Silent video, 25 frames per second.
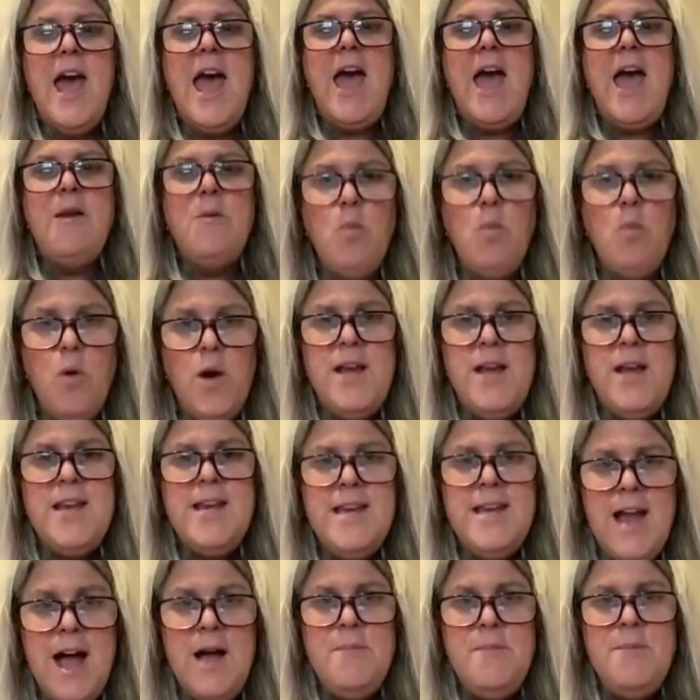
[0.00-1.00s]
And what
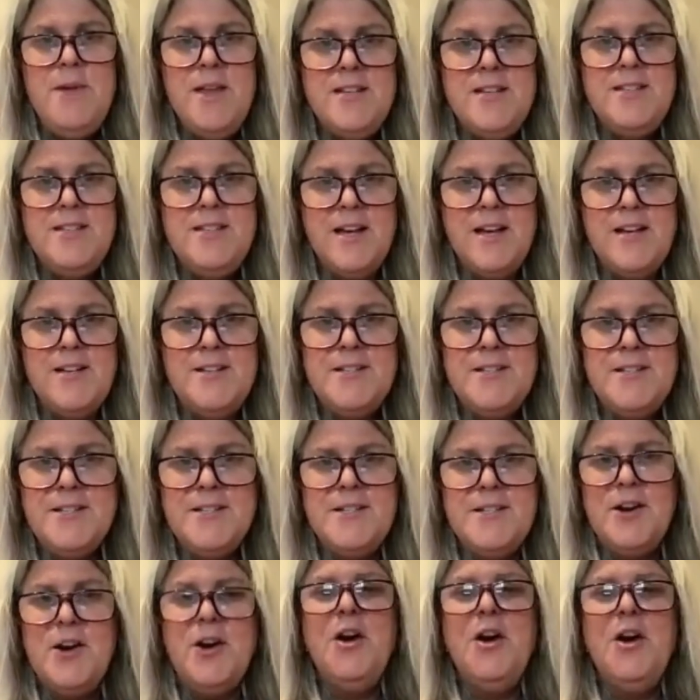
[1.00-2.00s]
Namia
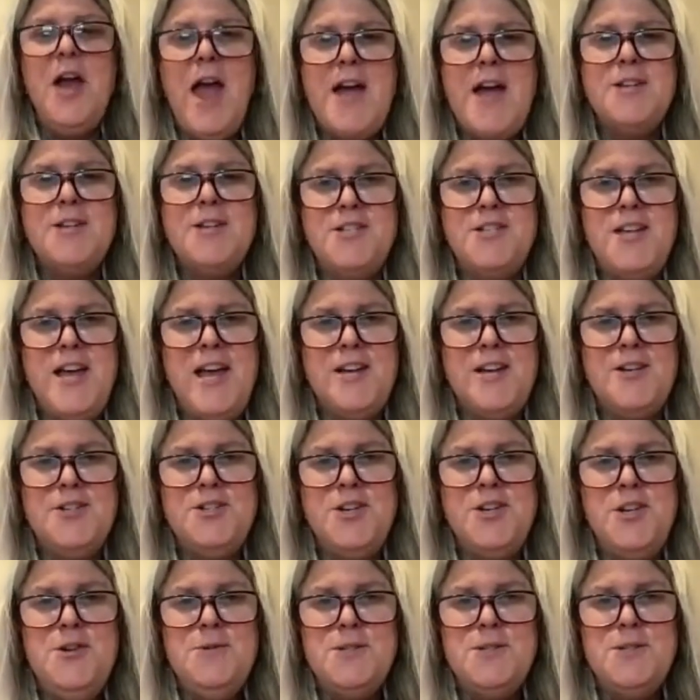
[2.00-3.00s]
does, her hashtag,
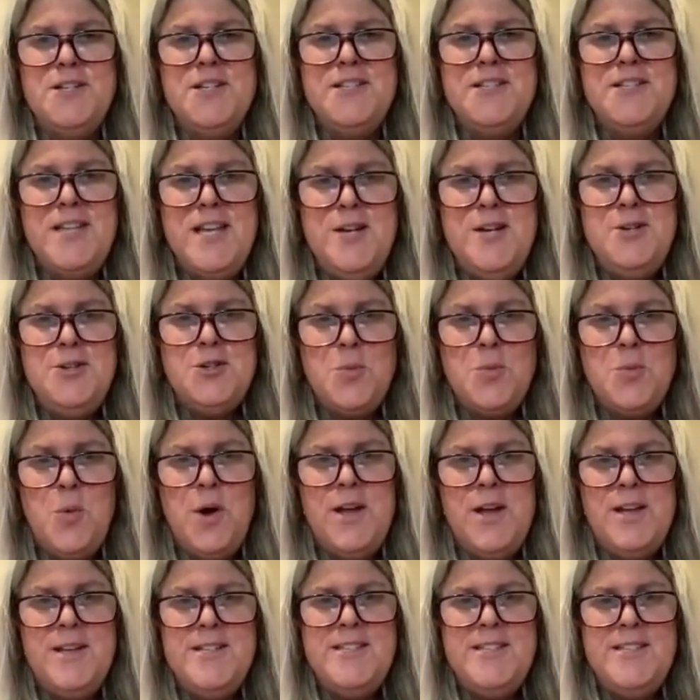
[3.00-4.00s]
she uses each
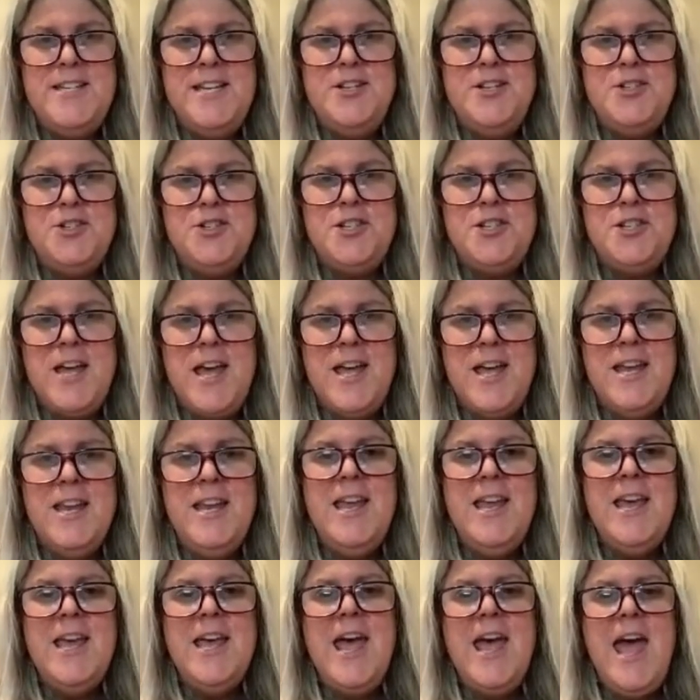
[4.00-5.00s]
one teach
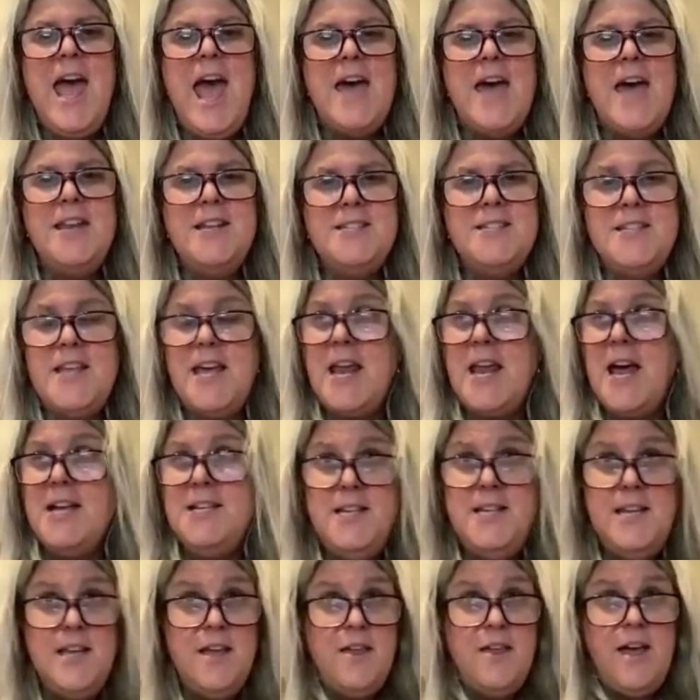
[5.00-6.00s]
10. And it's that
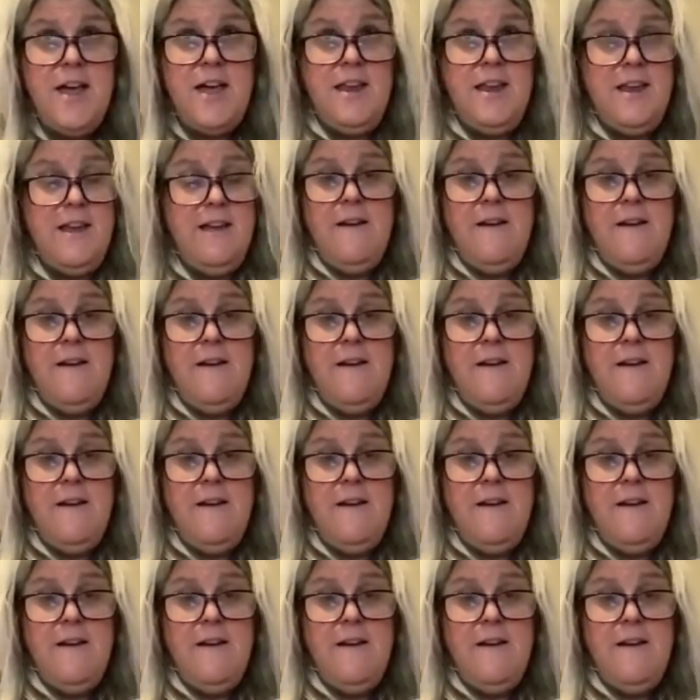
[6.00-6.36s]
idea that